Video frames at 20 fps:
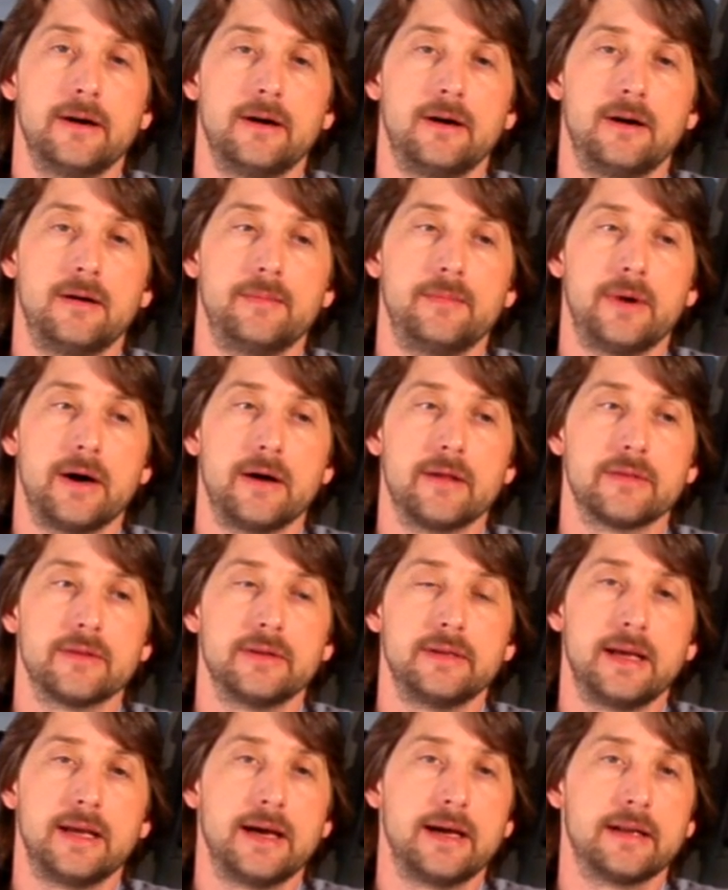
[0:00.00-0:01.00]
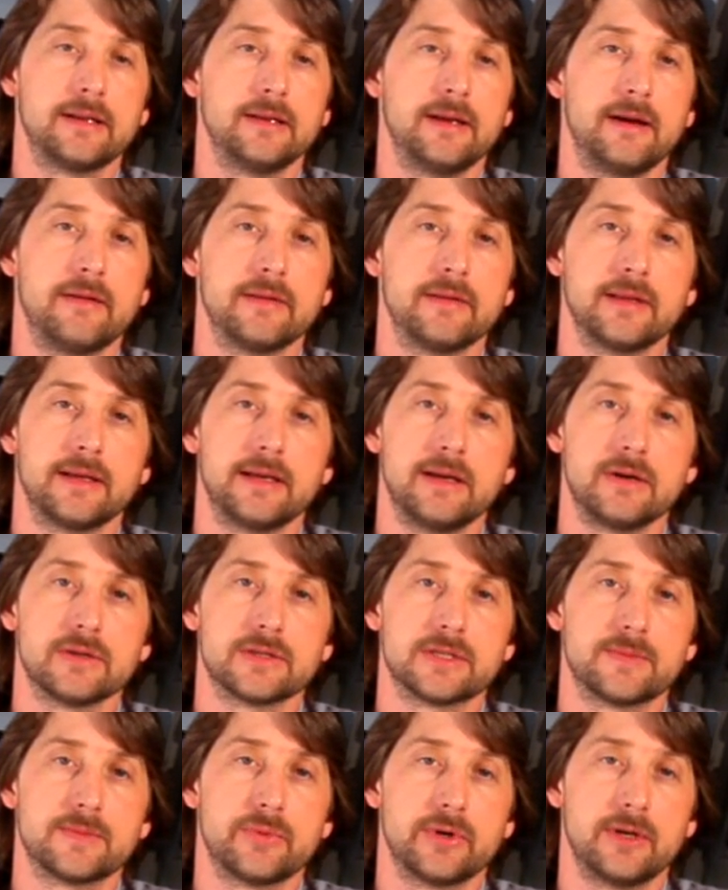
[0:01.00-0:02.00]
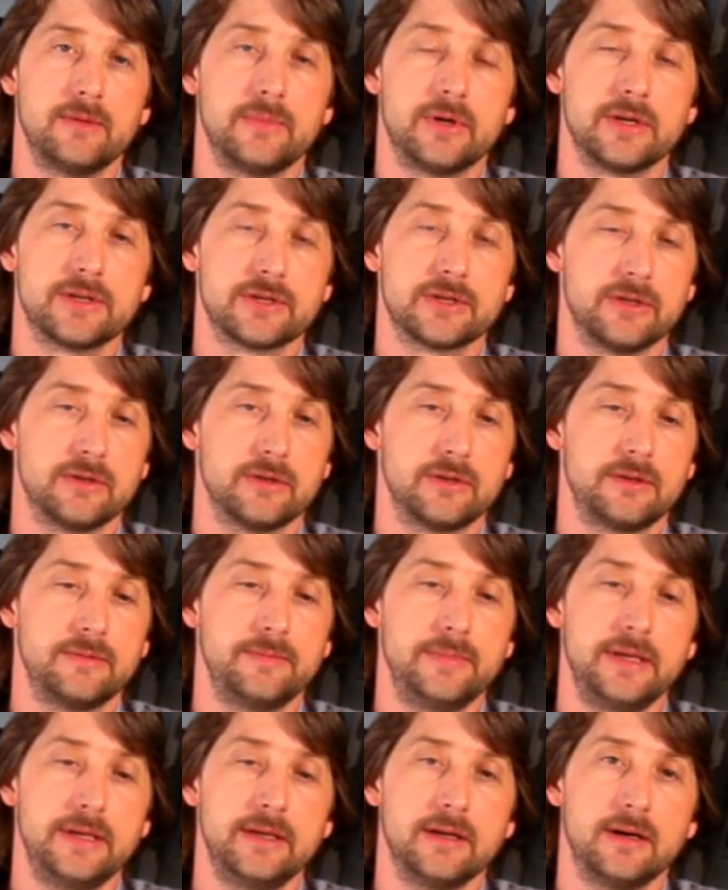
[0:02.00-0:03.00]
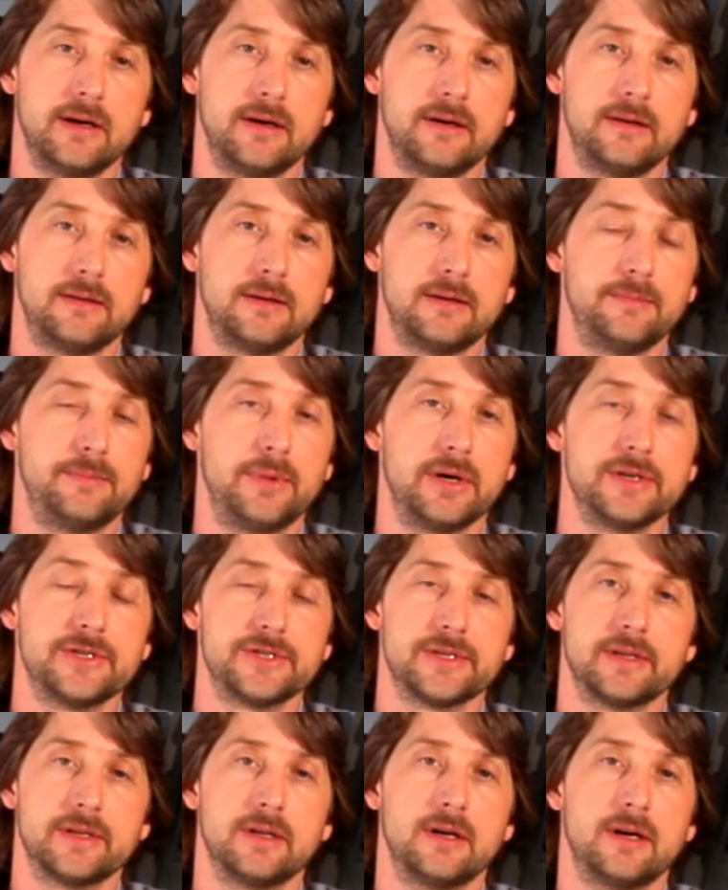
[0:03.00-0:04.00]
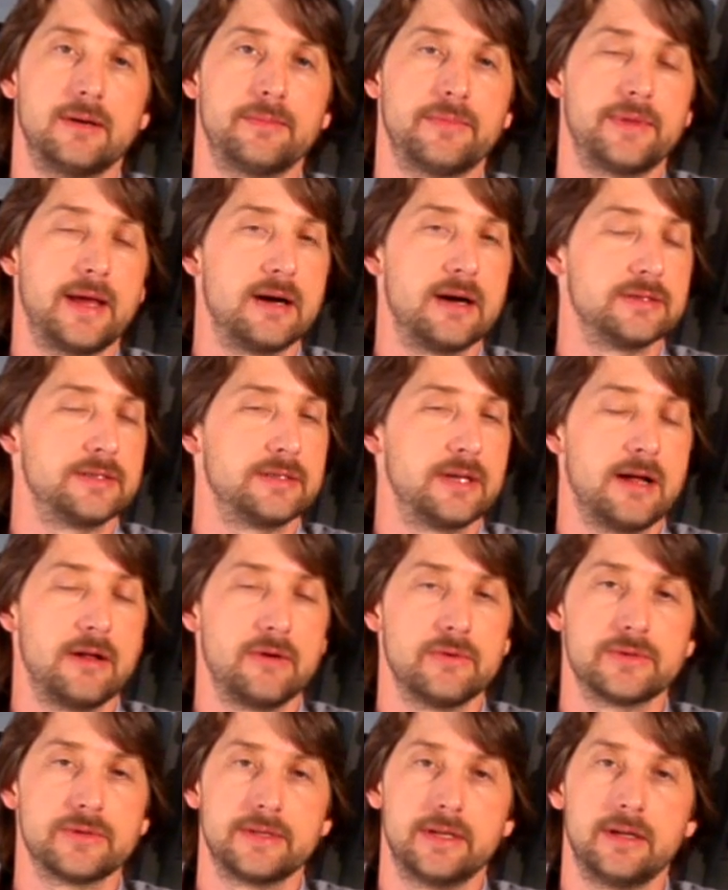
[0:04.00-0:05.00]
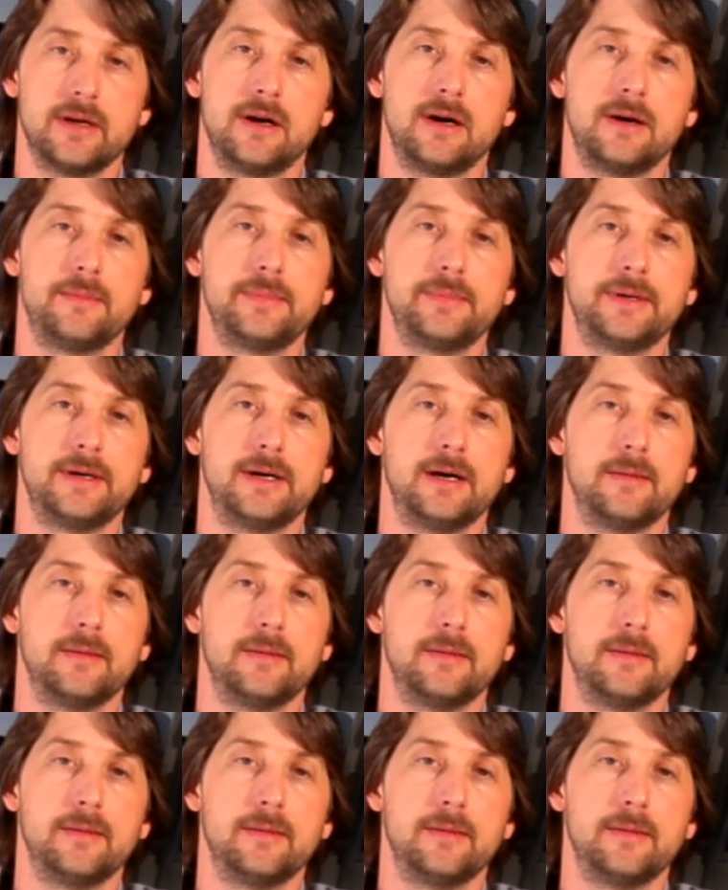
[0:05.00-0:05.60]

Other than that, everything else is pretty much going to be a budget and up, $1,000 and up.